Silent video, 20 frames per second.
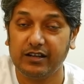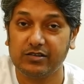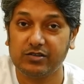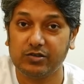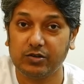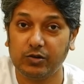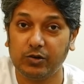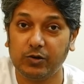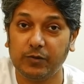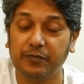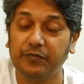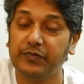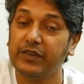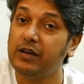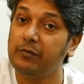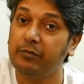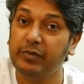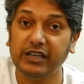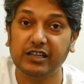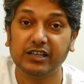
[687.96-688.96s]
So
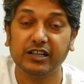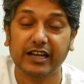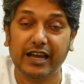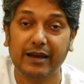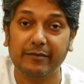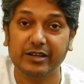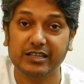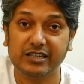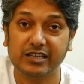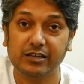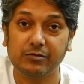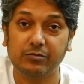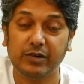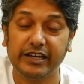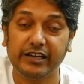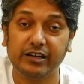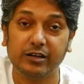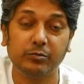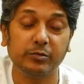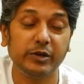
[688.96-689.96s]
Peter Kamazin
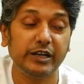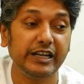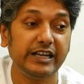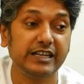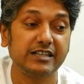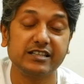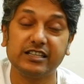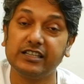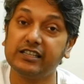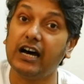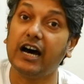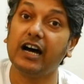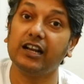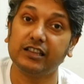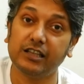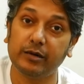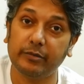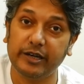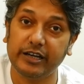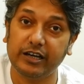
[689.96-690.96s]
by Hermann Hesse,
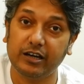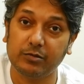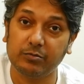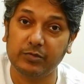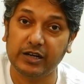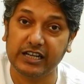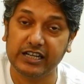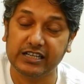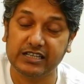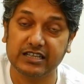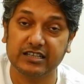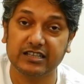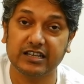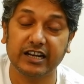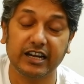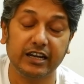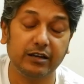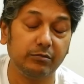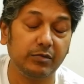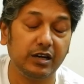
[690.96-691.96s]
Siddhartha by Hermann Hesse is
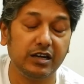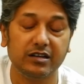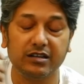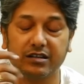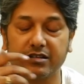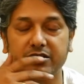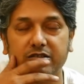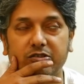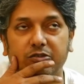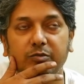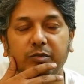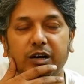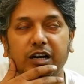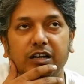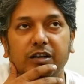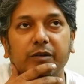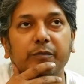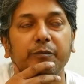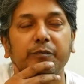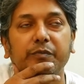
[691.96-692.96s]
again
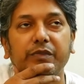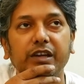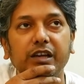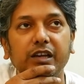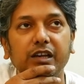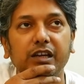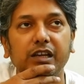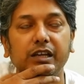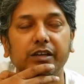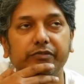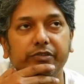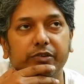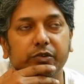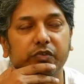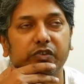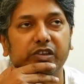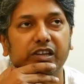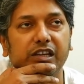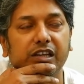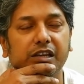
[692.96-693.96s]
Bildungsroman. If
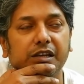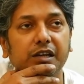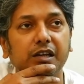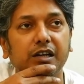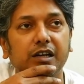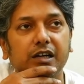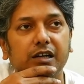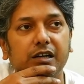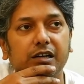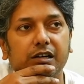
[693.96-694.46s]
you see